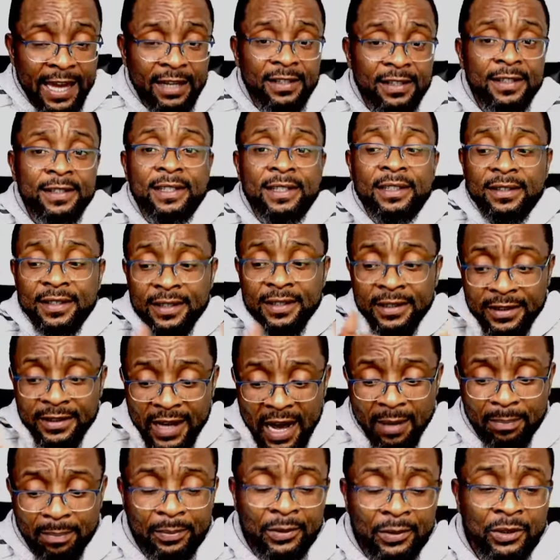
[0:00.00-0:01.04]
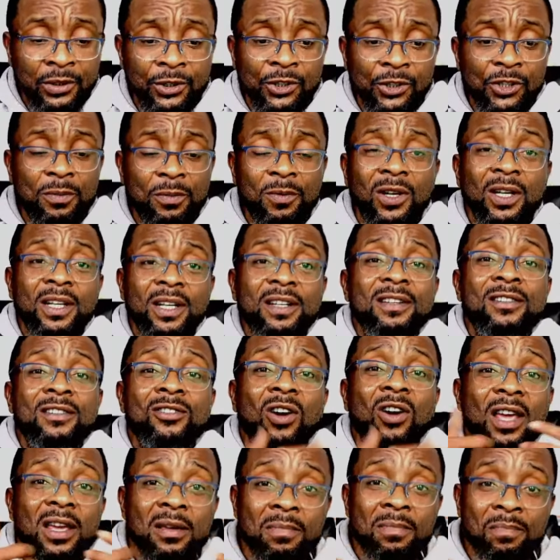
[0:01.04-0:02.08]
this thing happens, but it's not
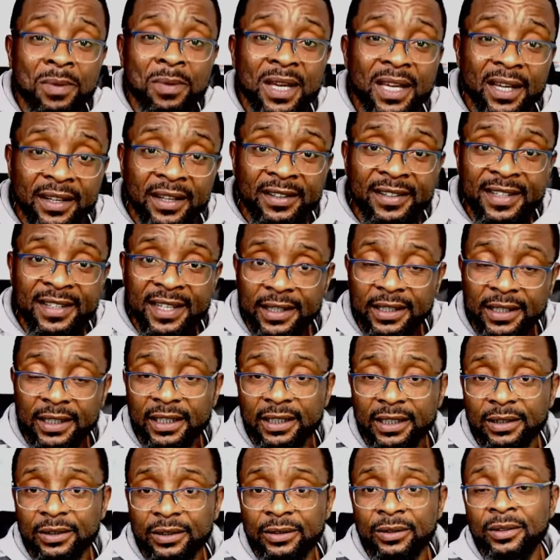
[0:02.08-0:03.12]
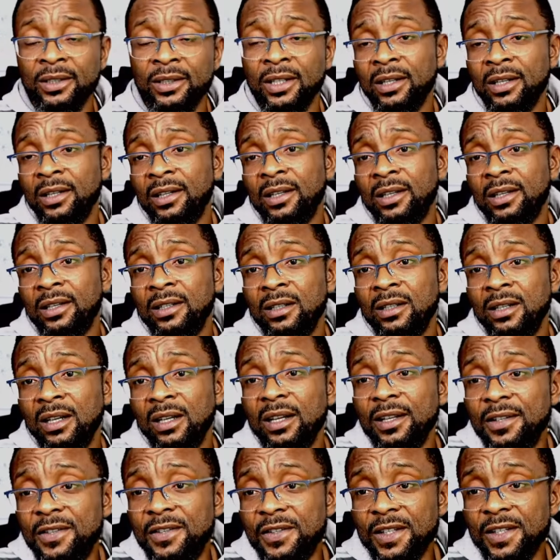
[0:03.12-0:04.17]
a big deal.
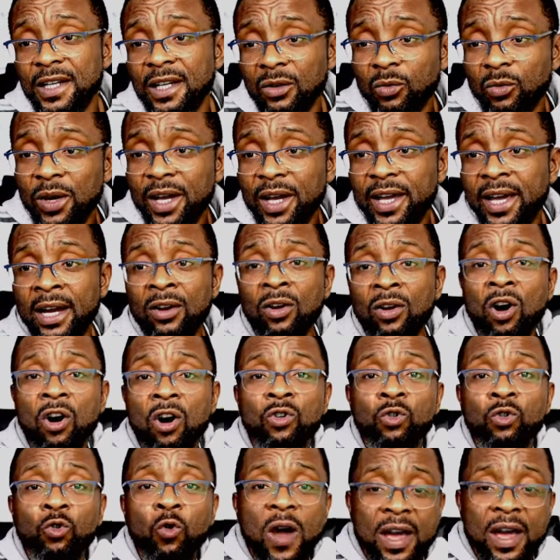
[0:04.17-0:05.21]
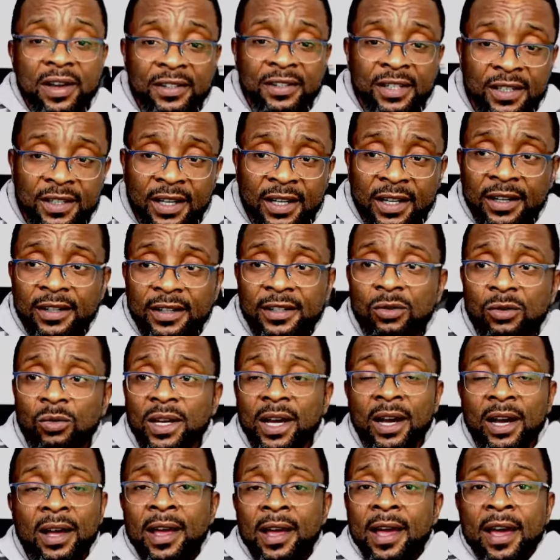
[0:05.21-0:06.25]
Listen, we can all coexist.
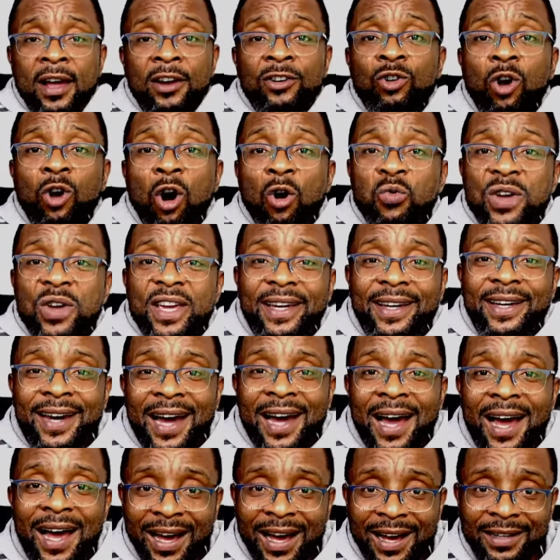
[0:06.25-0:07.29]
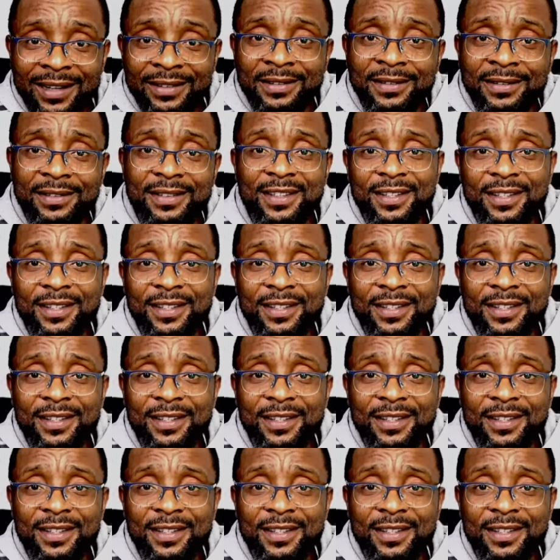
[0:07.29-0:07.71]
No, we can't.